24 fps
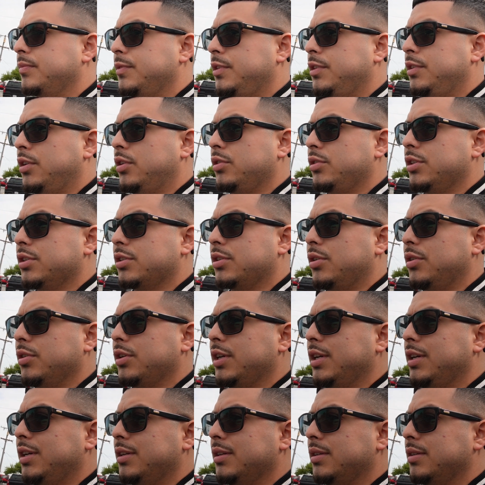you know, just go
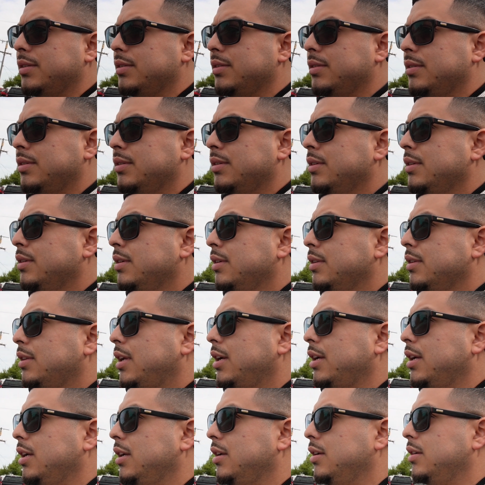get,
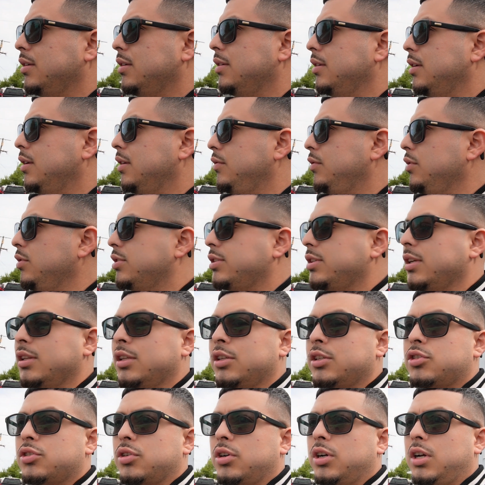like, if you
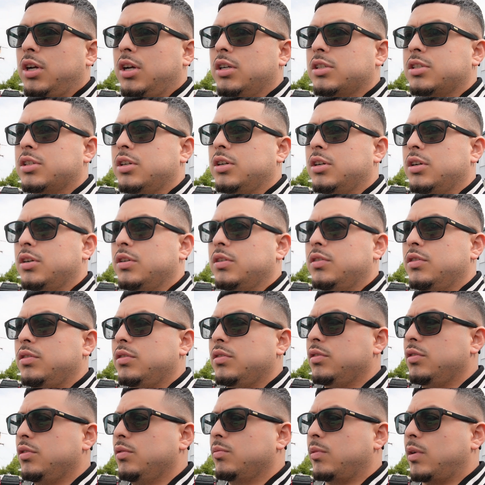selling drugs or
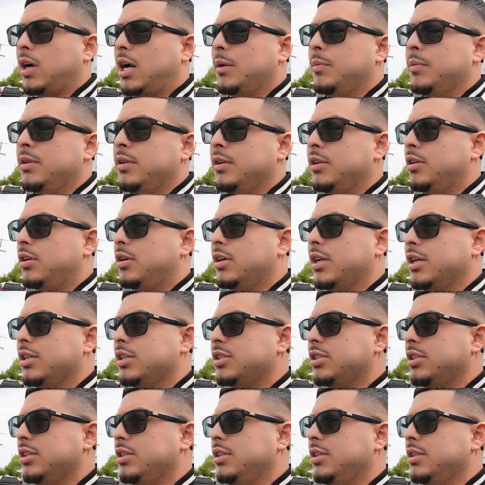you robbing and all that
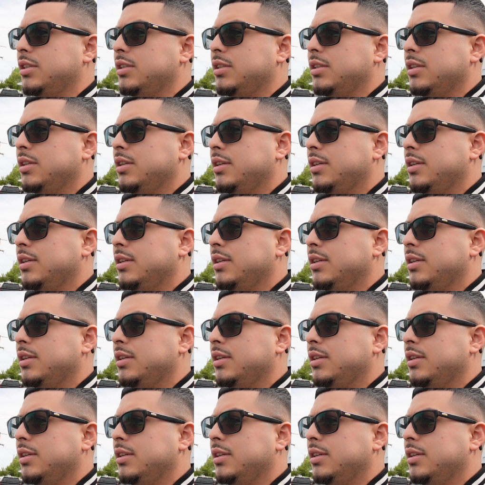shit,